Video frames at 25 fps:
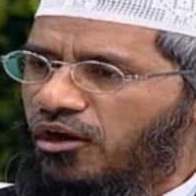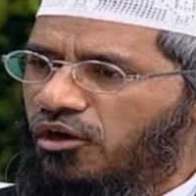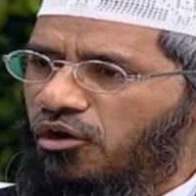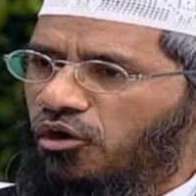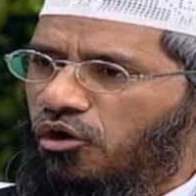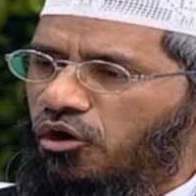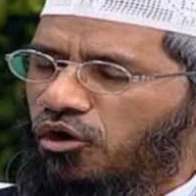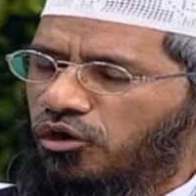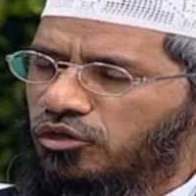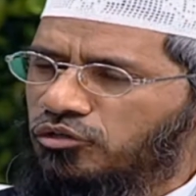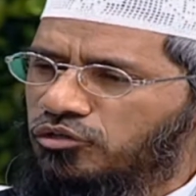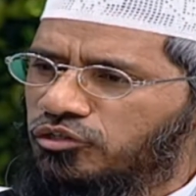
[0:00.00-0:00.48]

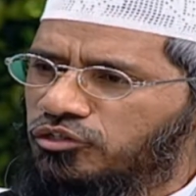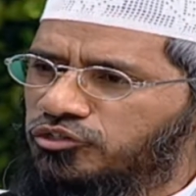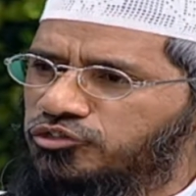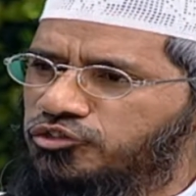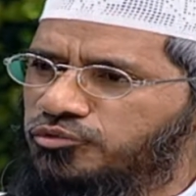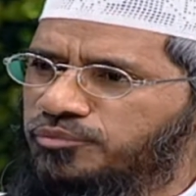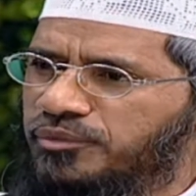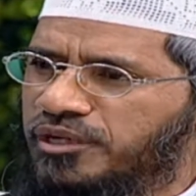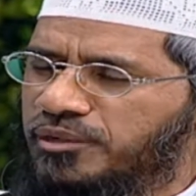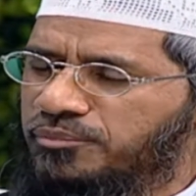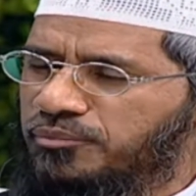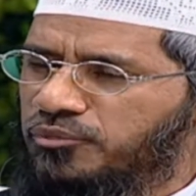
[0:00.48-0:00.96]
all those
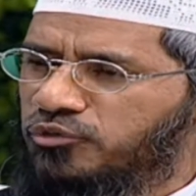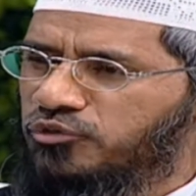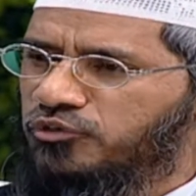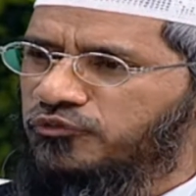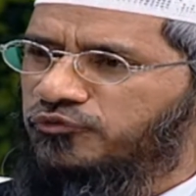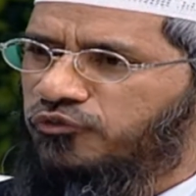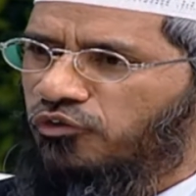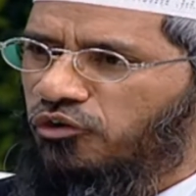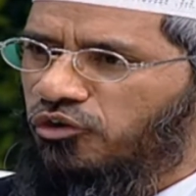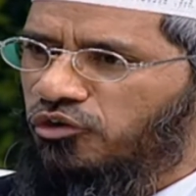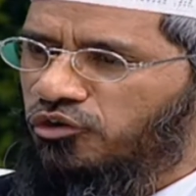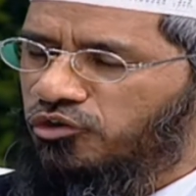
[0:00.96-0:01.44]
human beings who
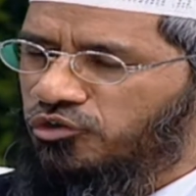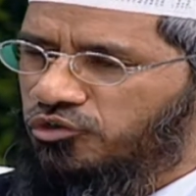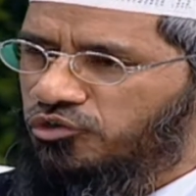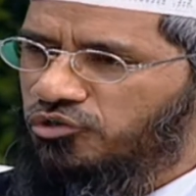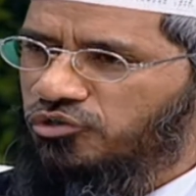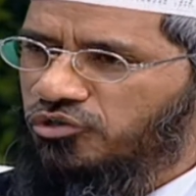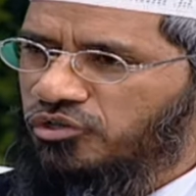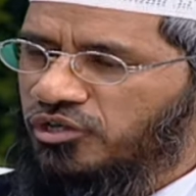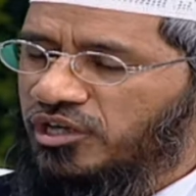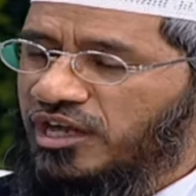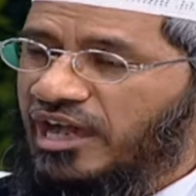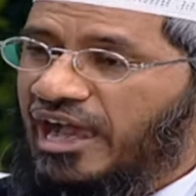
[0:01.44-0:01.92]
follow
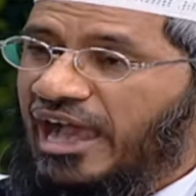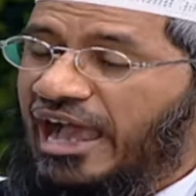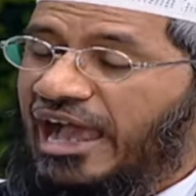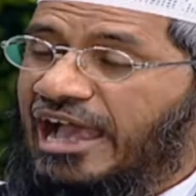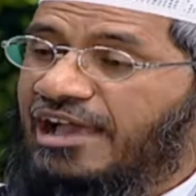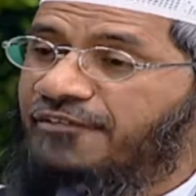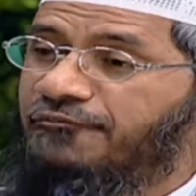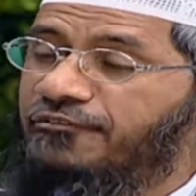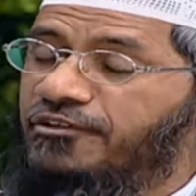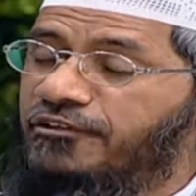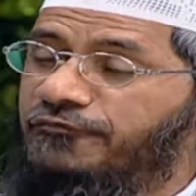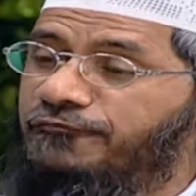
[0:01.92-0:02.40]
you,
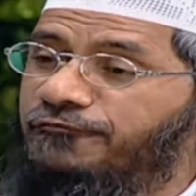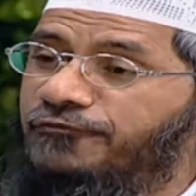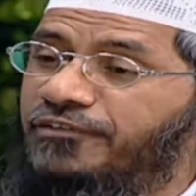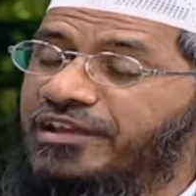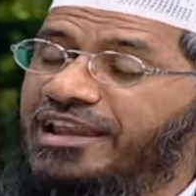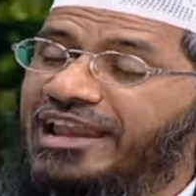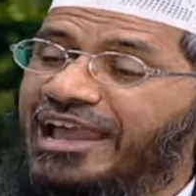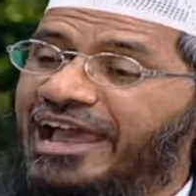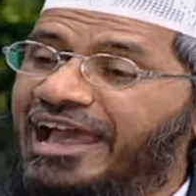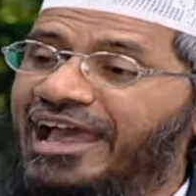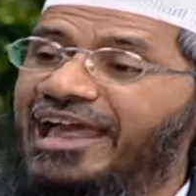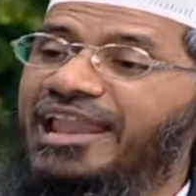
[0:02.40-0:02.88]
I will
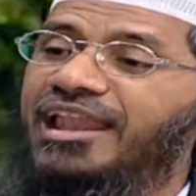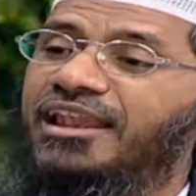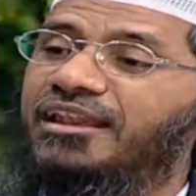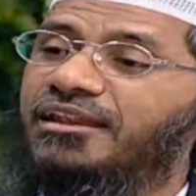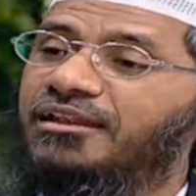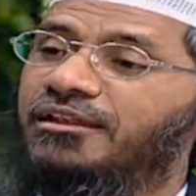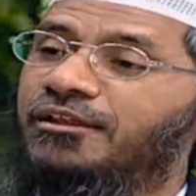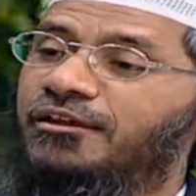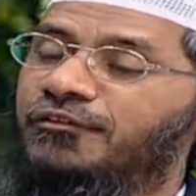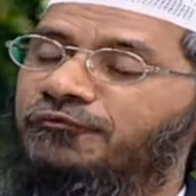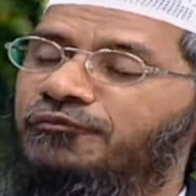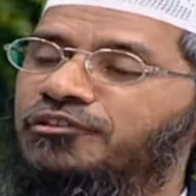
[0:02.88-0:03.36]
fill hell
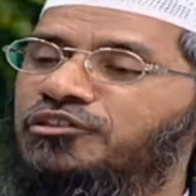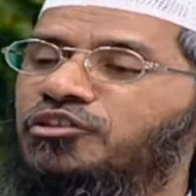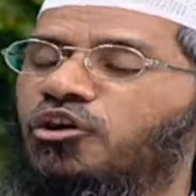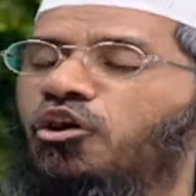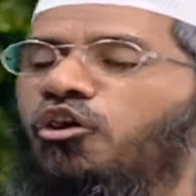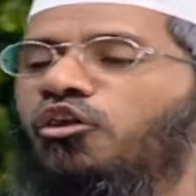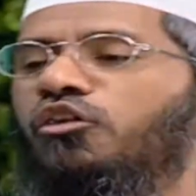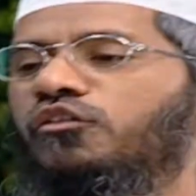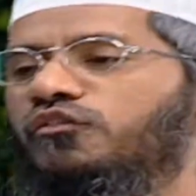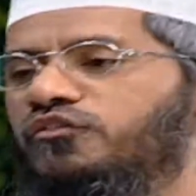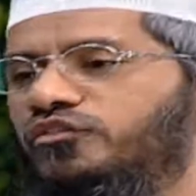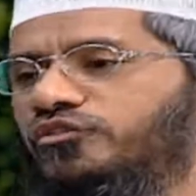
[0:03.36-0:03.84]
with
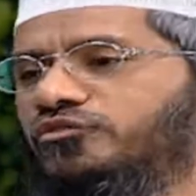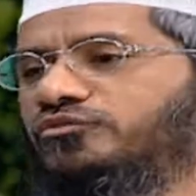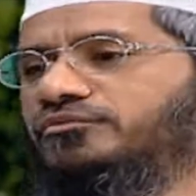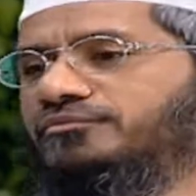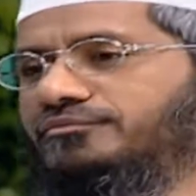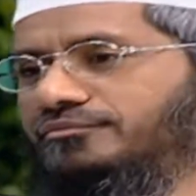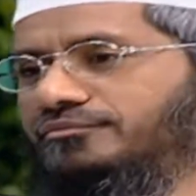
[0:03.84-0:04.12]
all of you.